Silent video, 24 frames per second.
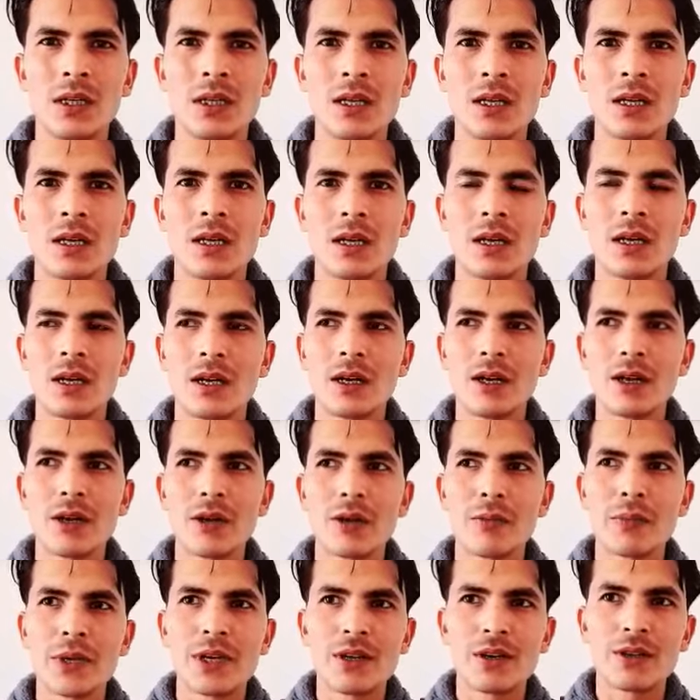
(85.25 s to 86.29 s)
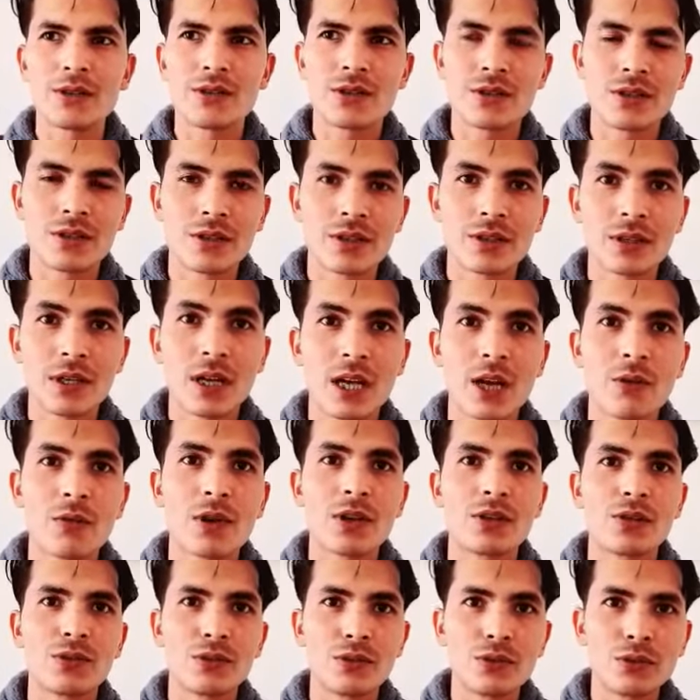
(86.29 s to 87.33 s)
Because I want
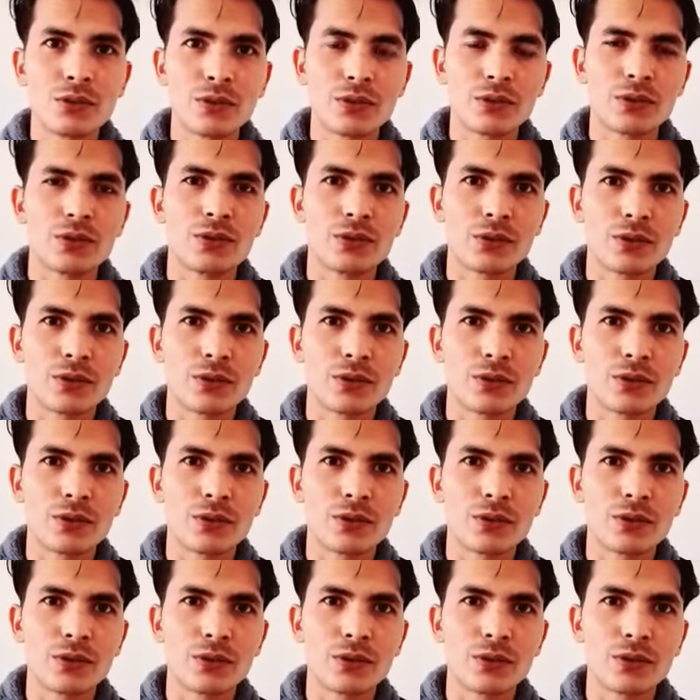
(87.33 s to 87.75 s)
to